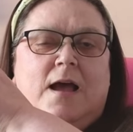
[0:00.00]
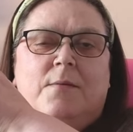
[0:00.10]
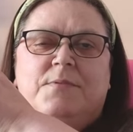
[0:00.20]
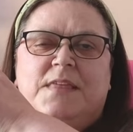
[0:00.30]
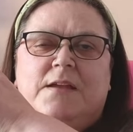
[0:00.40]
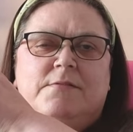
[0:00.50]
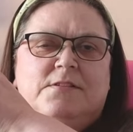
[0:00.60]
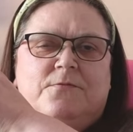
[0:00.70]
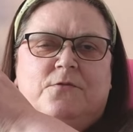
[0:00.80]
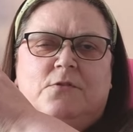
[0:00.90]
up there
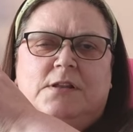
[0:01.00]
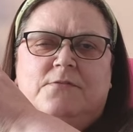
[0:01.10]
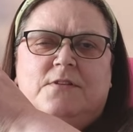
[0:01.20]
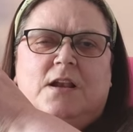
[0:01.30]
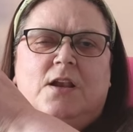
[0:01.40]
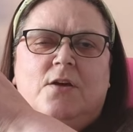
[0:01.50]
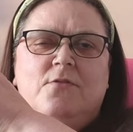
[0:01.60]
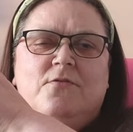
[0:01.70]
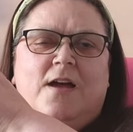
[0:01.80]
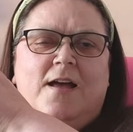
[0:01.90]
is a four-leaf
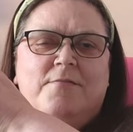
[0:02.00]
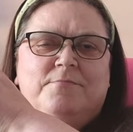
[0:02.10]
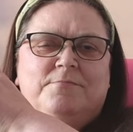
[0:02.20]
clover.